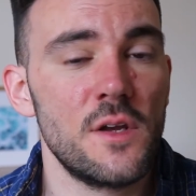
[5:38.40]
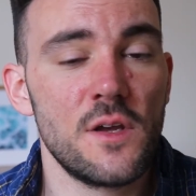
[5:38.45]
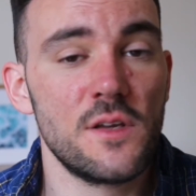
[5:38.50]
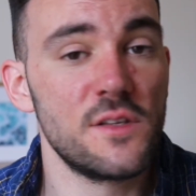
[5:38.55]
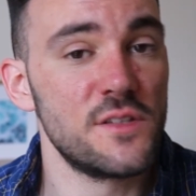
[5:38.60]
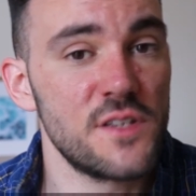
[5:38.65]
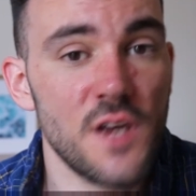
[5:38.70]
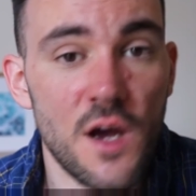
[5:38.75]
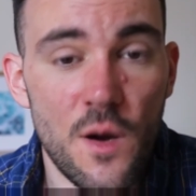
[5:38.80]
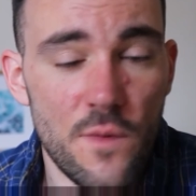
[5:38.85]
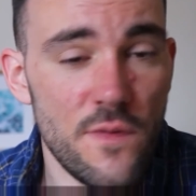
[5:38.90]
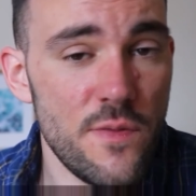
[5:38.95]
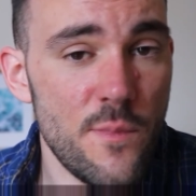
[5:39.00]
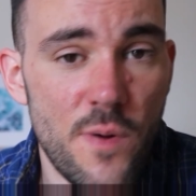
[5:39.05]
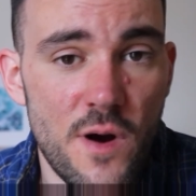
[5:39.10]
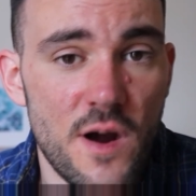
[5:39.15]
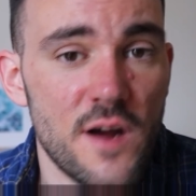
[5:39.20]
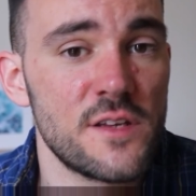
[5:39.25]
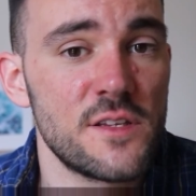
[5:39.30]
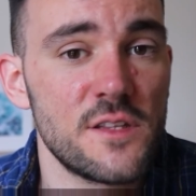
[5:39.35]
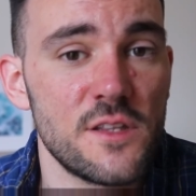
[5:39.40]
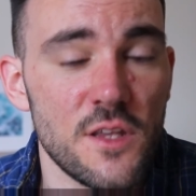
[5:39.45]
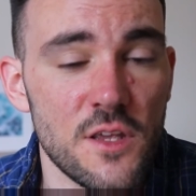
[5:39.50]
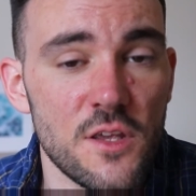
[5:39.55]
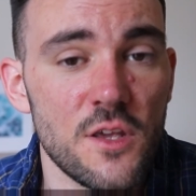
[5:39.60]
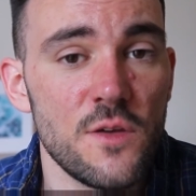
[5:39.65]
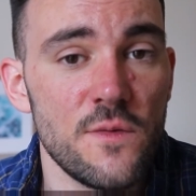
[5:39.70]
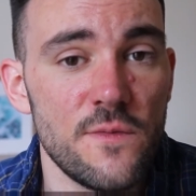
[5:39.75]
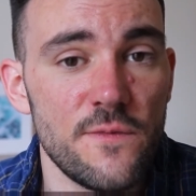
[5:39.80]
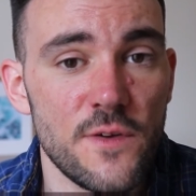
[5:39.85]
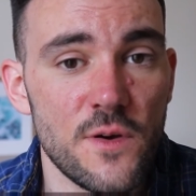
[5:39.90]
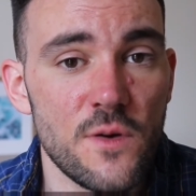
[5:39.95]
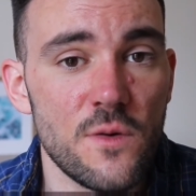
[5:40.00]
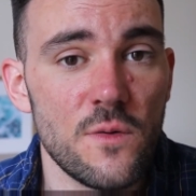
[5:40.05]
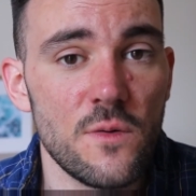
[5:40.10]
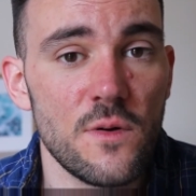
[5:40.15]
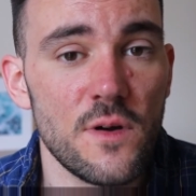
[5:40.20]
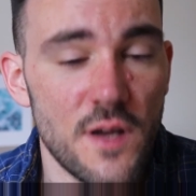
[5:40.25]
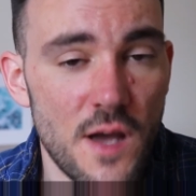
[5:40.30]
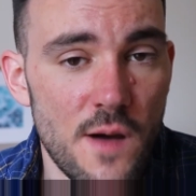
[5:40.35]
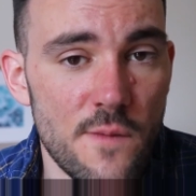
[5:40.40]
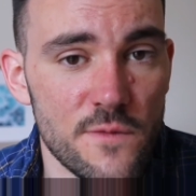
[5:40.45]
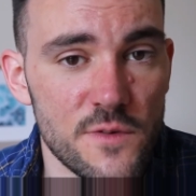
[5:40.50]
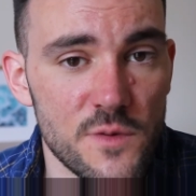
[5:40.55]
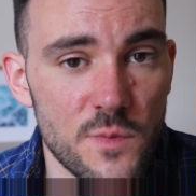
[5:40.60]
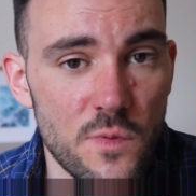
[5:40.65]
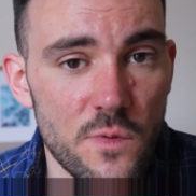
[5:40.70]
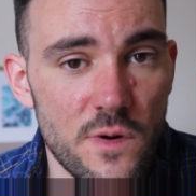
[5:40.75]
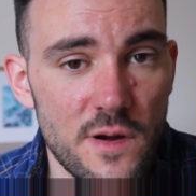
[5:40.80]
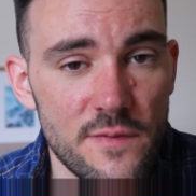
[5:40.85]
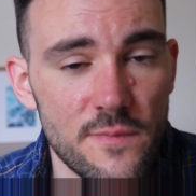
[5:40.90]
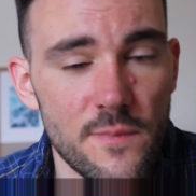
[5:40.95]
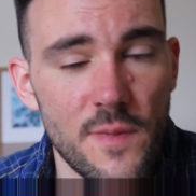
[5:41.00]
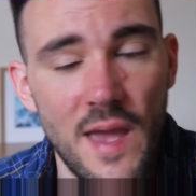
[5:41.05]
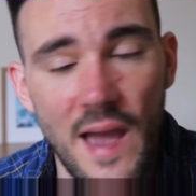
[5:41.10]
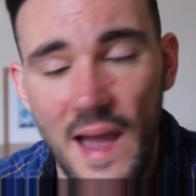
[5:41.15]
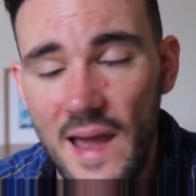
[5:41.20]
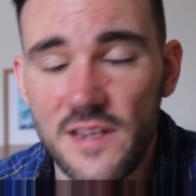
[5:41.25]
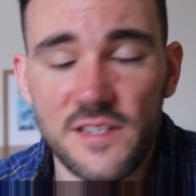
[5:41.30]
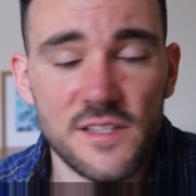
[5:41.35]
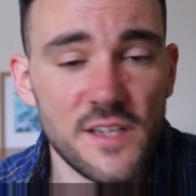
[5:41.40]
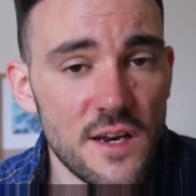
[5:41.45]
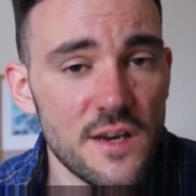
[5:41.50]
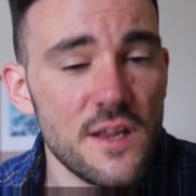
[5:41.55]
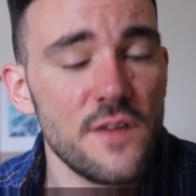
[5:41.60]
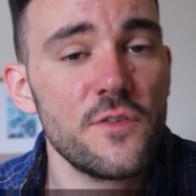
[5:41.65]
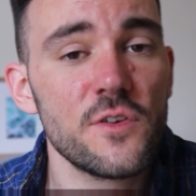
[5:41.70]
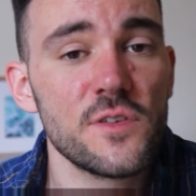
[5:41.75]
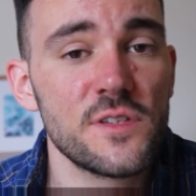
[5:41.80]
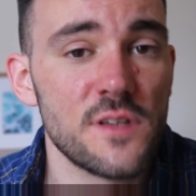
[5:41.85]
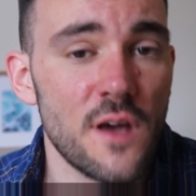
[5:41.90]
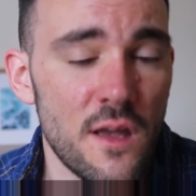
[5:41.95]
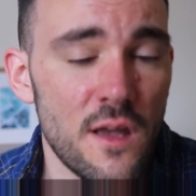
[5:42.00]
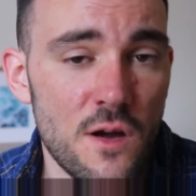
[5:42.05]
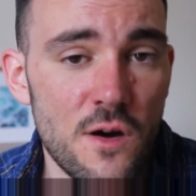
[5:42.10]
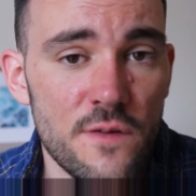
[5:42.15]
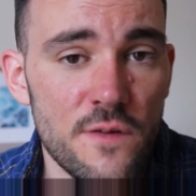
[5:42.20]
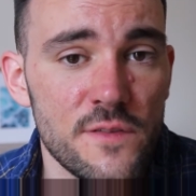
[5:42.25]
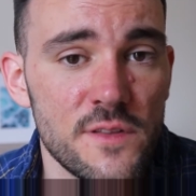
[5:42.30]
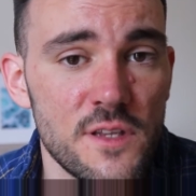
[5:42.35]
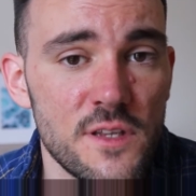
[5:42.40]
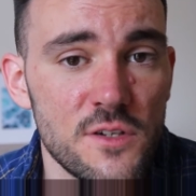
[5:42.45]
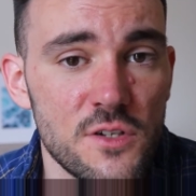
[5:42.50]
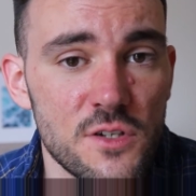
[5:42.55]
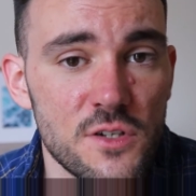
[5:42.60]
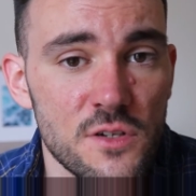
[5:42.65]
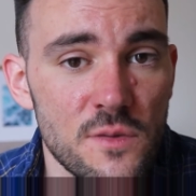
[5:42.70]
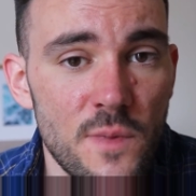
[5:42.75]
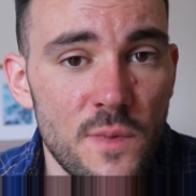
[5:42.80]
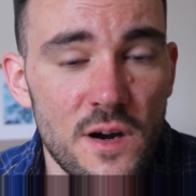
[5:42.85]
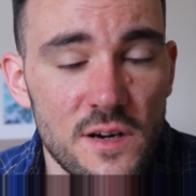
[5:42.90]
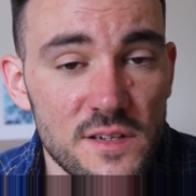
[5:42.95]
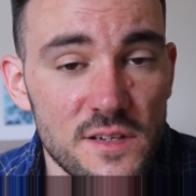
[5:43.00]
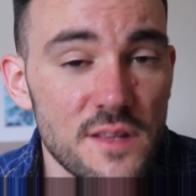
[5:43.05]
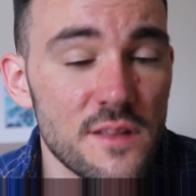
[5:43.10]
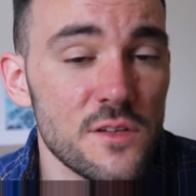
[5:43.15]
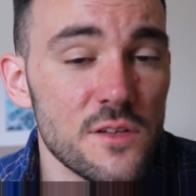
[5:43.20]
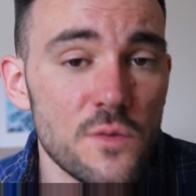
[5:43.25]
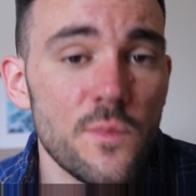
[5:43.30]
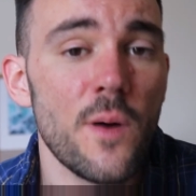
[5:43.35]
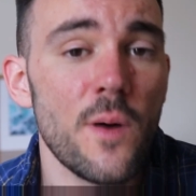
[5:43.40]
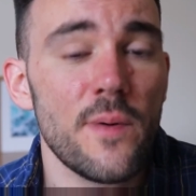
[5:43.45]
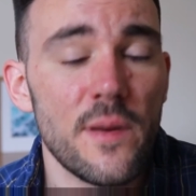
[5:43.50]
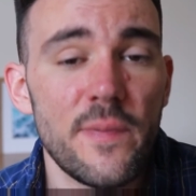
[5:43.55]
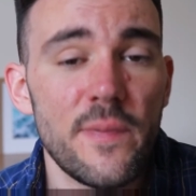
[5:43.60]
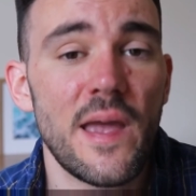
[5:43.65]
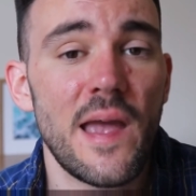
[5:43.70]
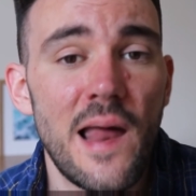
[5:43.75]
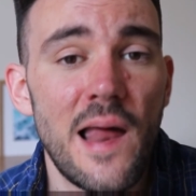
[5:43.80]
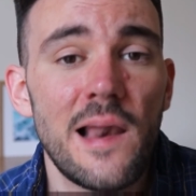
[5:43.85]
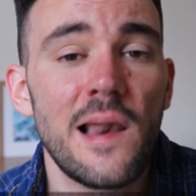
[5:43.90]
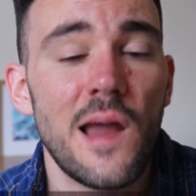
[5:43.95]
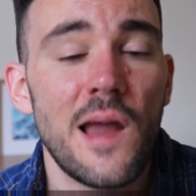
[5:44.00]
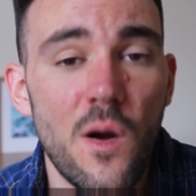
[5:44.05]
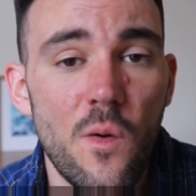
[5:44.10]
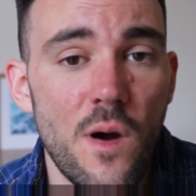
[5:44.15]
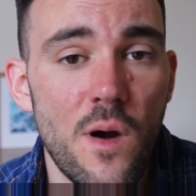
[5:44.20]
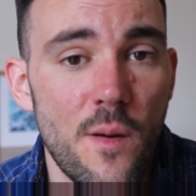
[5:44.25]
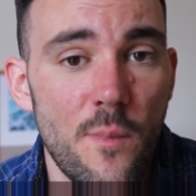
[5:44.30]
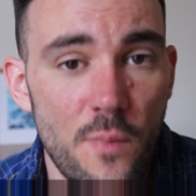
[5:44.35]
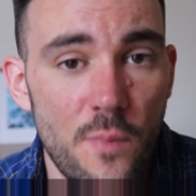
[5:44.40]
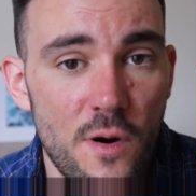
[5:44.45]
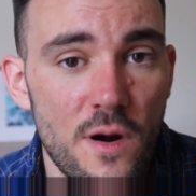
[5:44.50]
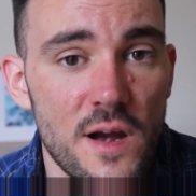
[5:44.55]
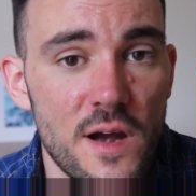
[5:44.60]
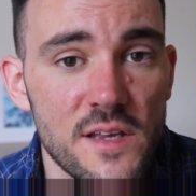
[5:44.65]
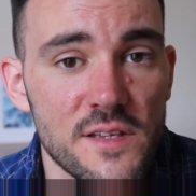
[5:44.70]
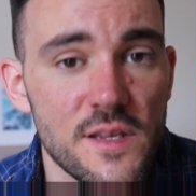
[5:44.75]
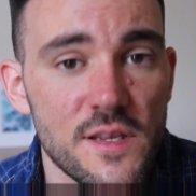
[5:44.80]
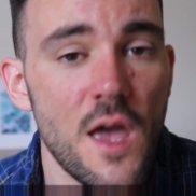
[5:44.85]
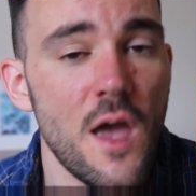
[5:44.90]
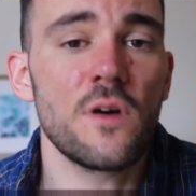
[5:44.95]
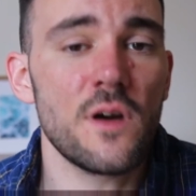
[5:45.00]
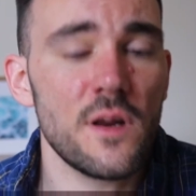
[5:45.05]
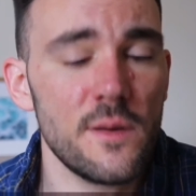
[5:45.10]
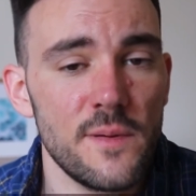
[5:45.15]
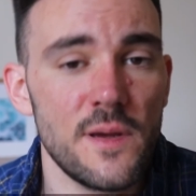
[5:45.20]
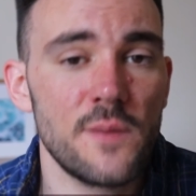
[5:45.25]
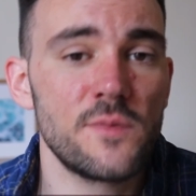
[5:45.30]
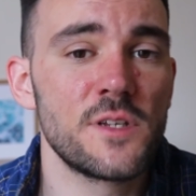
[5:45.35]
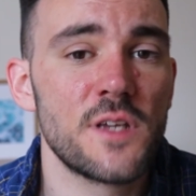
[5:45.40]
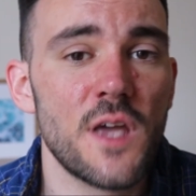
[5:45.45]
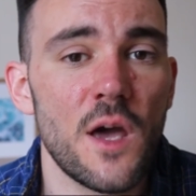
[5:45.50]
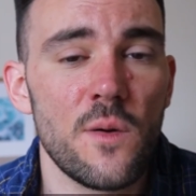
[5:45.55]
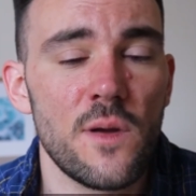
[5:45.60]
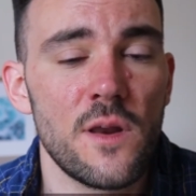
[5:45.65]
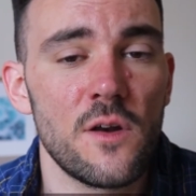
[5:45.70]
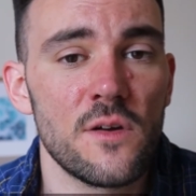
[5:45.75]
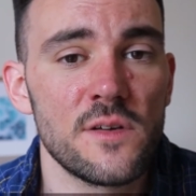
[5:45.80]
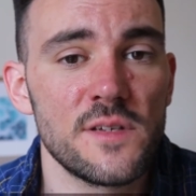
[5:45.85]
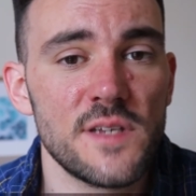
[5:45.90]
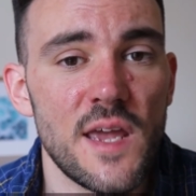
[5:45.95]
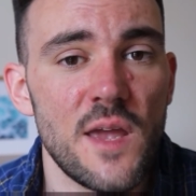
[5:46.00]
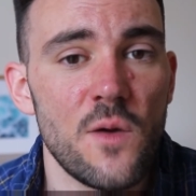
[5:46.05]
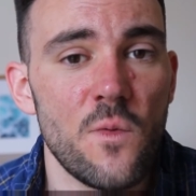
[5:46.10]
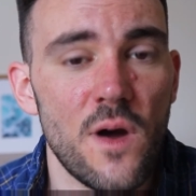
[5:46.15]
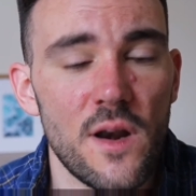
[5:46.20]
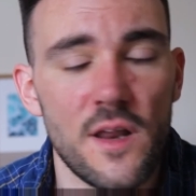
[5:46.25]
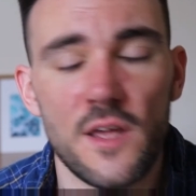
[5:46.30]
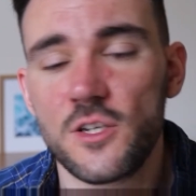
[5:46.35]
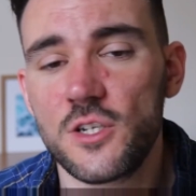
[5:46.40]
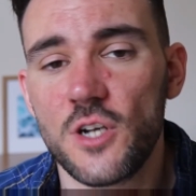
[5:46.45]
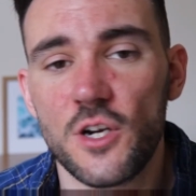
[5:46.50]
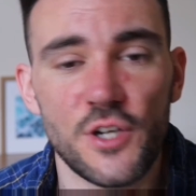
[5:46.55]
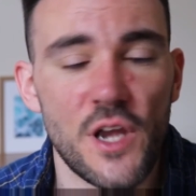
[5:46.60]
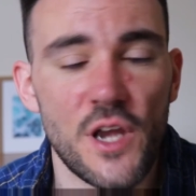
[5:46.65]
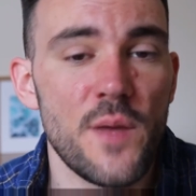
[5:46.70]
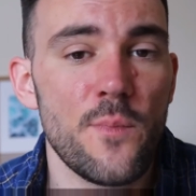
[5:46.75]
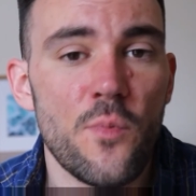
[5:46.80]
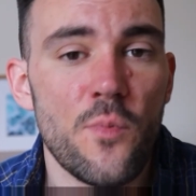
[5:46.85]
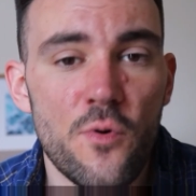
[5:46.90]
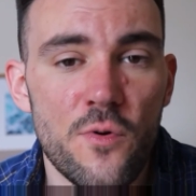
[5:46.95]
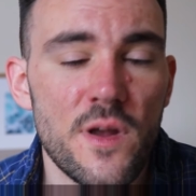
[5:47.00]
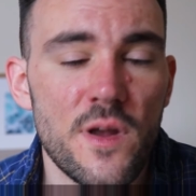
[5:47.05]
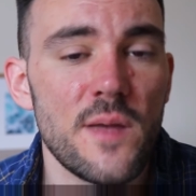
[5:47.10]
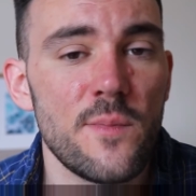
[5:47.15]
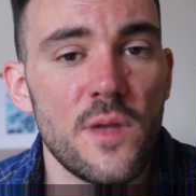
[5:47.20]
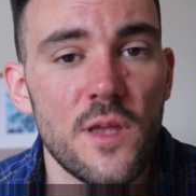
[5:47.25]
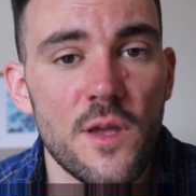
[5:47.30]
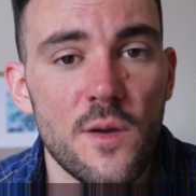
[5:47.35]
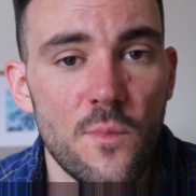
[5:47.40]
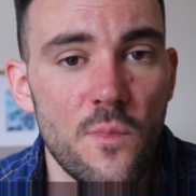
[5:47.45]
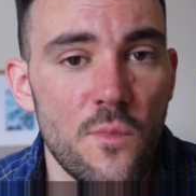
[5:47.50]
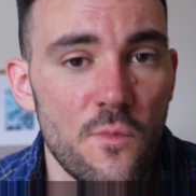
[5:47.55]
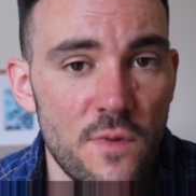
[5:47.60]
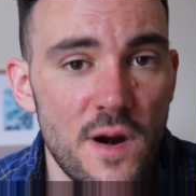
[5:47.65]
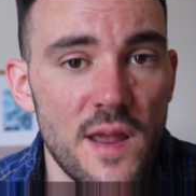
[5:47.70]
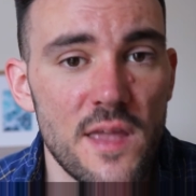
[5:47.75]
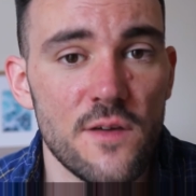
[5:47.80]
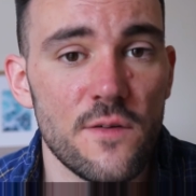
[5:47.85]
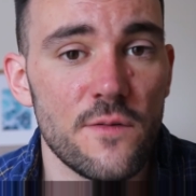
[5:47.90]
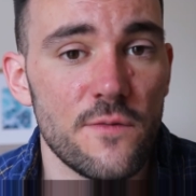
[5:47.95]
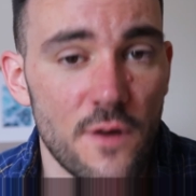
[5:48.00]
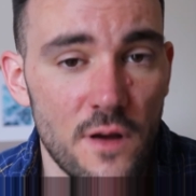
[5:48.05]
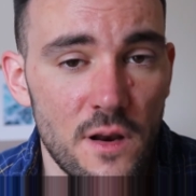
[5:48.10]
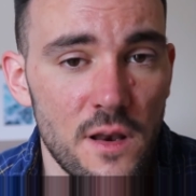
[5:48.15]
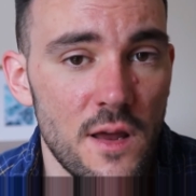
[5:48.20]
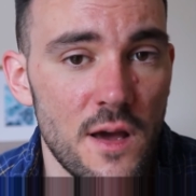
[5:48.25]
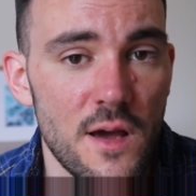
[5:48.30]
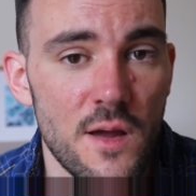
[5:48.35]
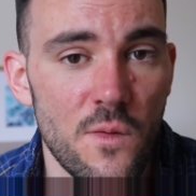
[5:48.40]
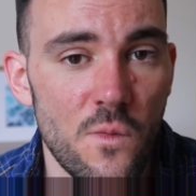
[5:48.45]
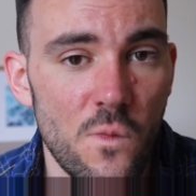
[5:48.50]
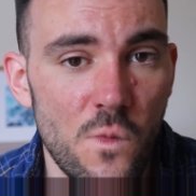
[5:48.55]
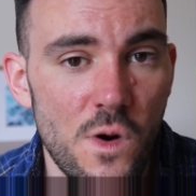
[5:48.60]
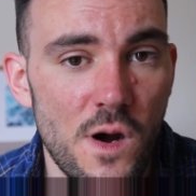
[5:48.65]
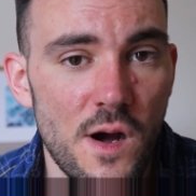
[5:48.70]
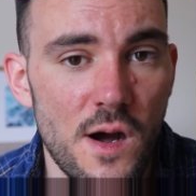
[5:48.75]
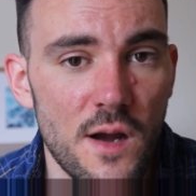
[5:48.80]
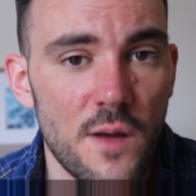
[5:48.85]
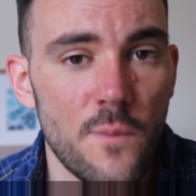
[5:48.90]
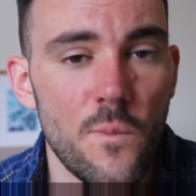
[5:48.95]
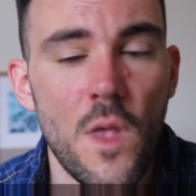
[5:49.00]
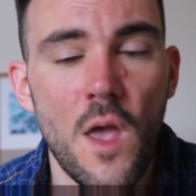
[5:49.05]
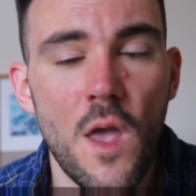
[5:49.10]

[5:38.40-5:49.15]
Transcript: start with a price that you feel comfortable with. And certainly if you're starting off in digital marketing, this will probably be a lower price. You're not going to be able to go in on day one and charge a premium rate for client work.